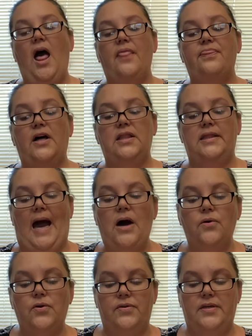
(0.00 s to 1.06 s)
The
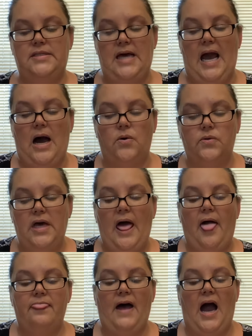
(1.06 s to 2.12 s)
louder the sound,
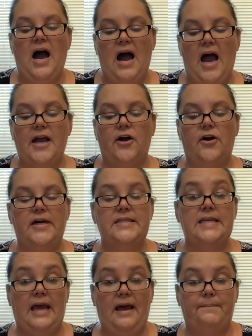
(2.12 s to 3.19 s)
the higher
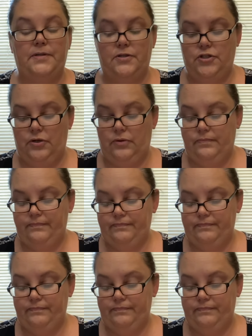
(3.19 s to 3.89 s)
its amplitude.